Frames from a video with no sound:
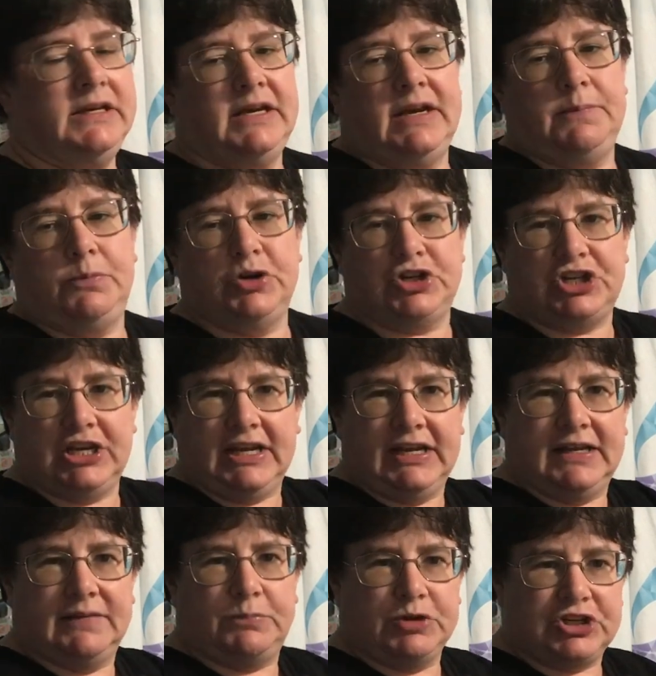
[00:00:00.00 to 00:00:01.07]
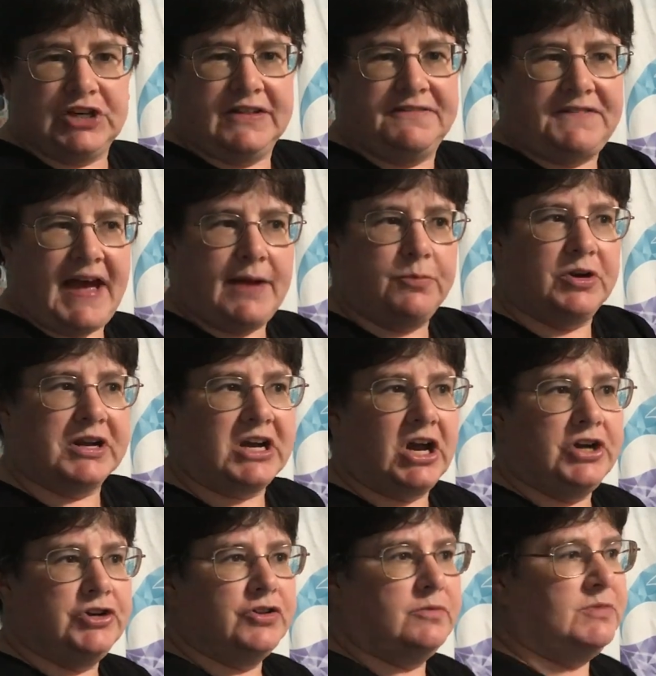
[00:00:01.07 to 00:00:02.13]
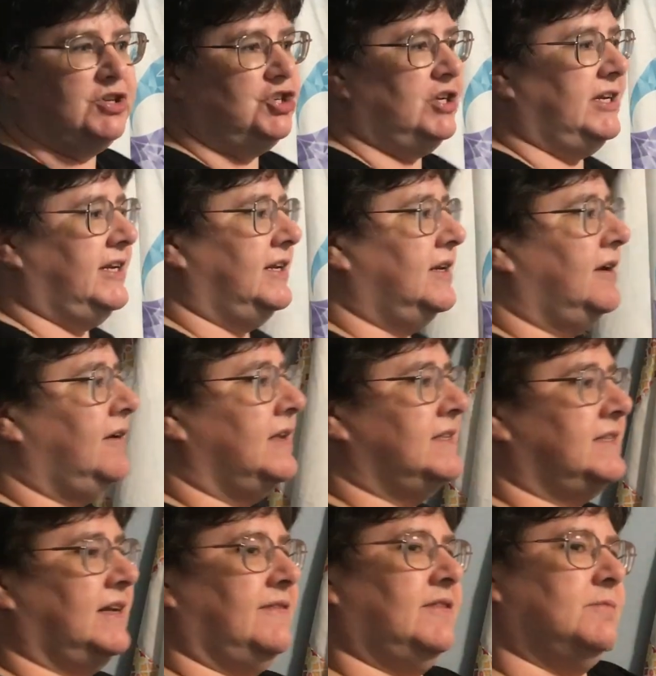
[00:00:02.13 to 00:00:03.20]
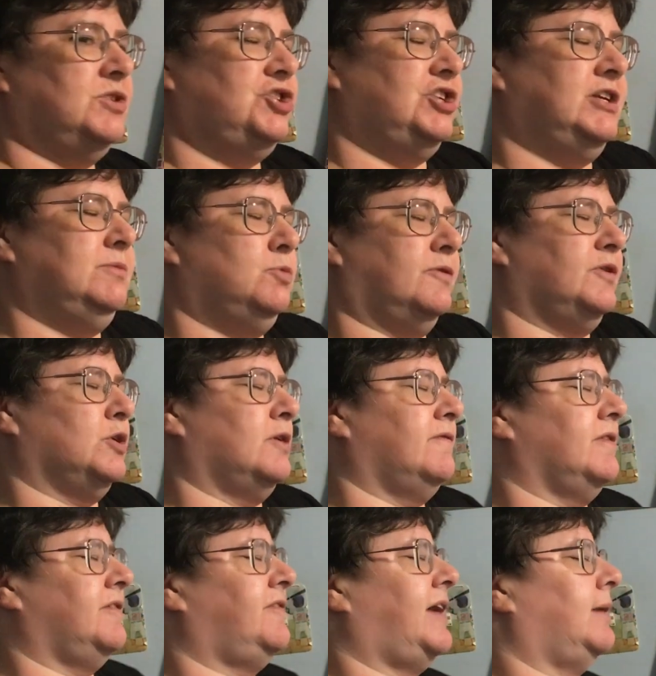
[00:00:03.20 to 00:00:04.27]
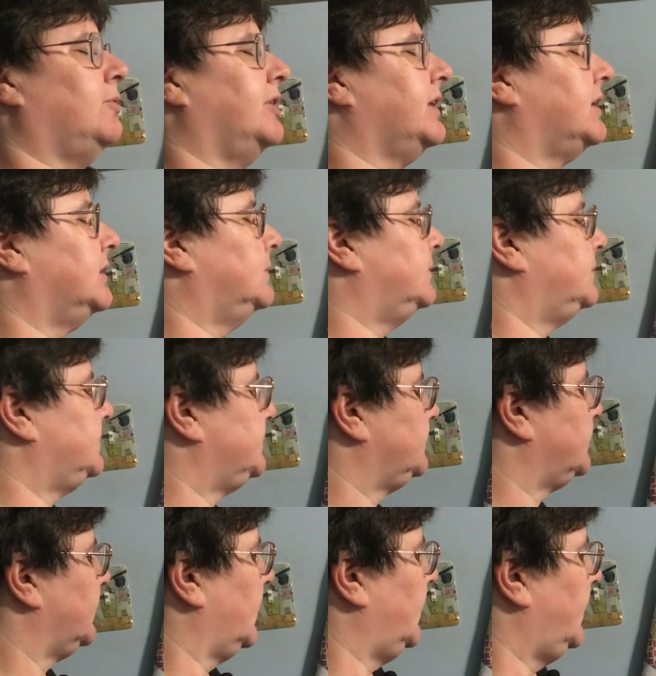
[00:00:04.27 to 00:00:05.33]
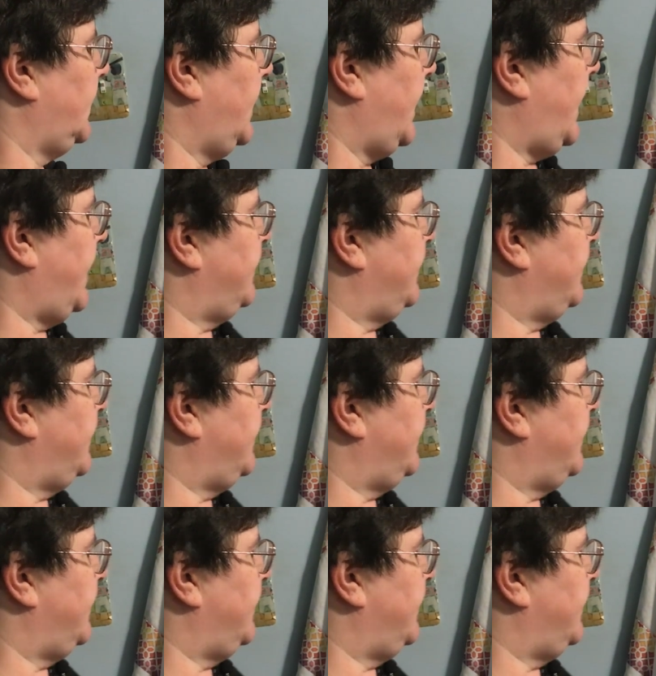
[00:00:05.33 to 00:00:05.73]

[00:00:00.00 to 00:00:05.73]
pushing the fabric under the machine instead of the machine moving over the fabric. And